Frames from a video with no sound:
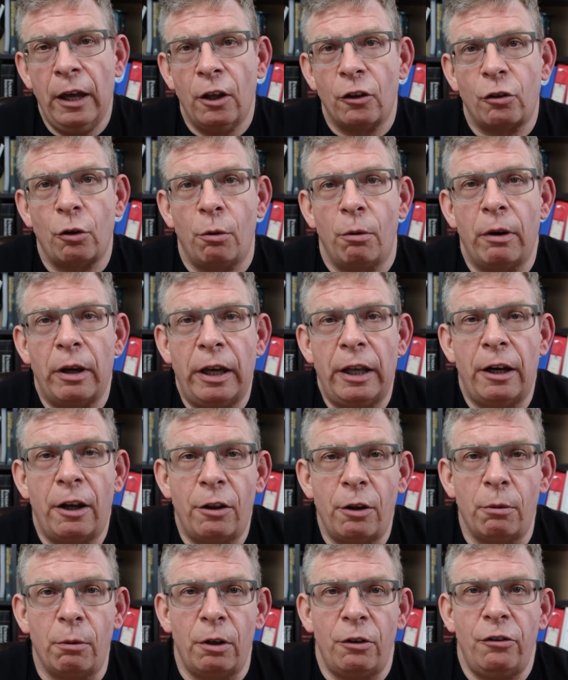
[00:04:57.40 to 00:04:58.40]
So in
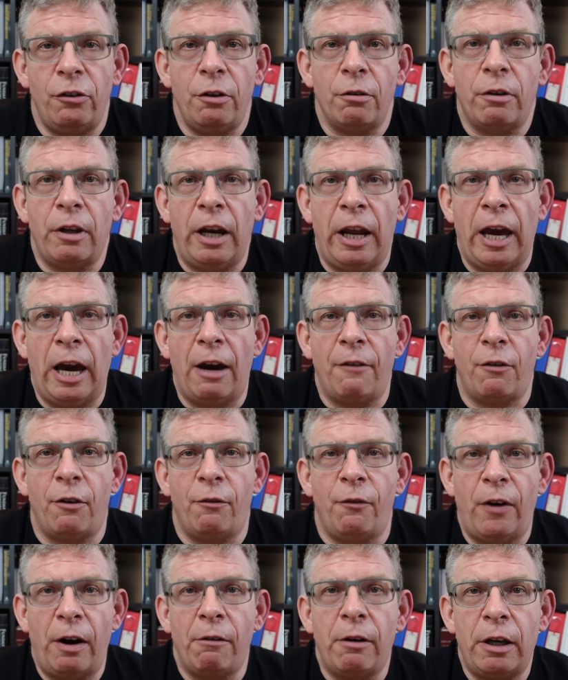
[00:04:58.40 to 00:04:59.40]
other words, you can have a
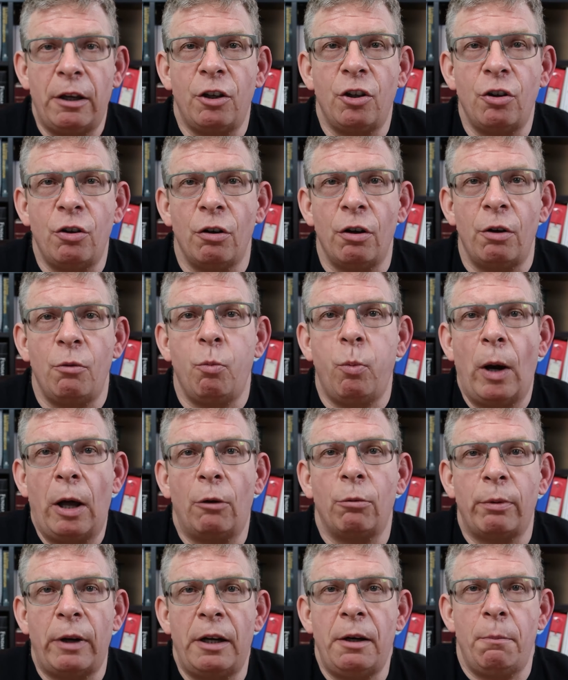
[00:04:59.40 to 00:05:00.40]
very good,
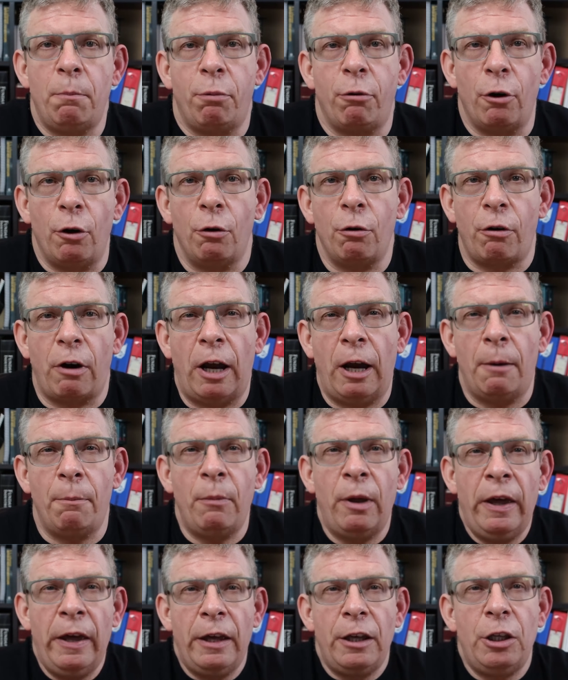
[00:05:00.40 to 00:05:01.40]
well-written
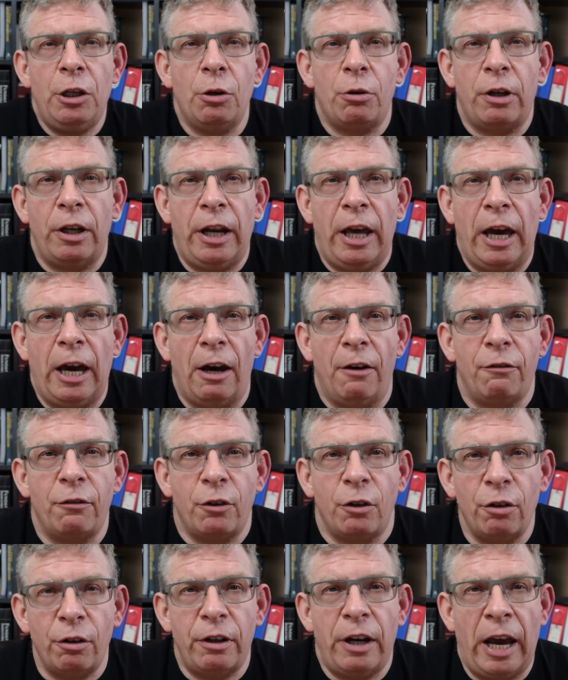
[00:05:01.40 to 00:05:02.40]
program, you can
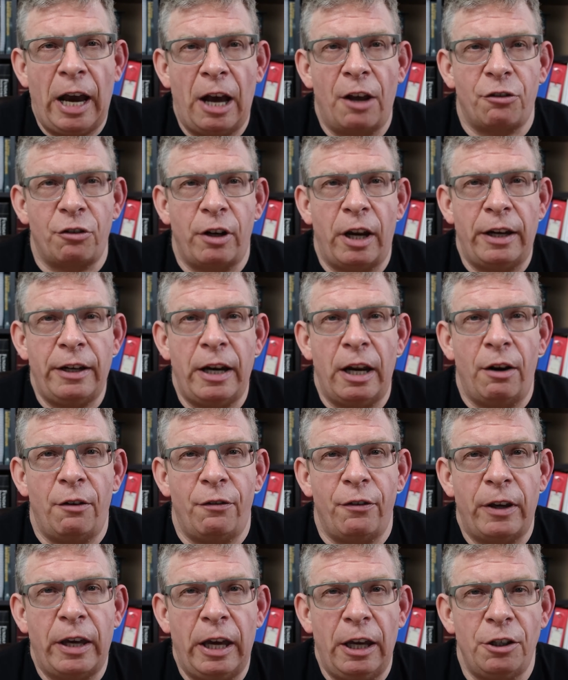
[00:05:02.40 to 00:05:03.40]
have good hazard
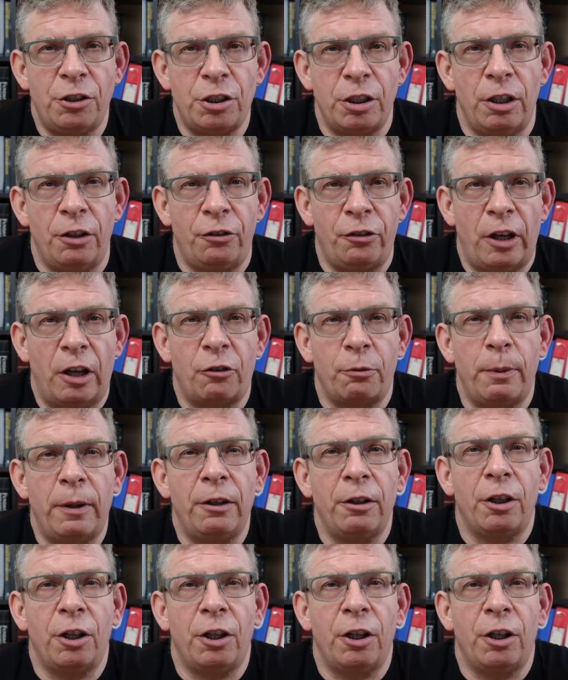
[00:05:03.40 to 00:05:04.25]
identification, assessment,